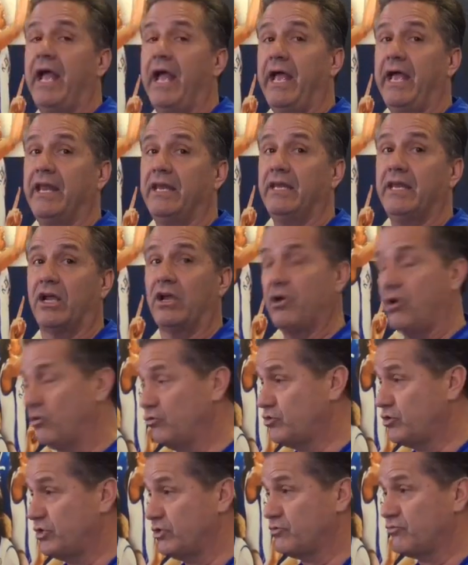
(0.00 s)
and the
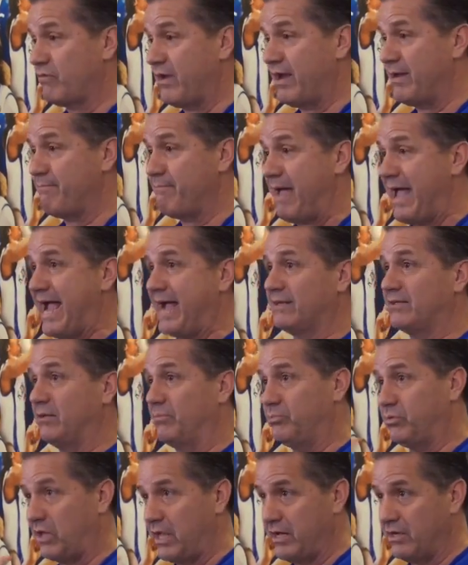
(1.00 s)
coaches ran back, the
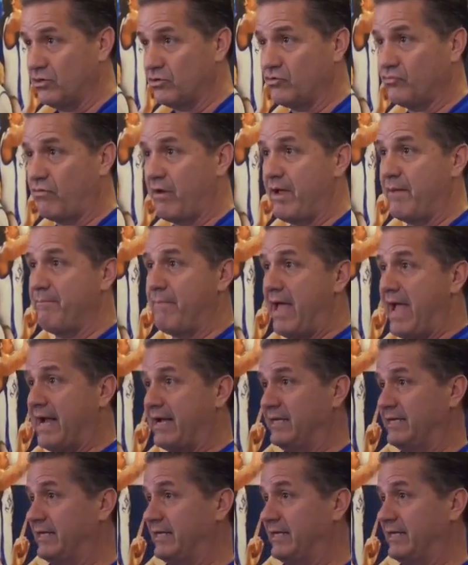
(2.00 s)
players ran back,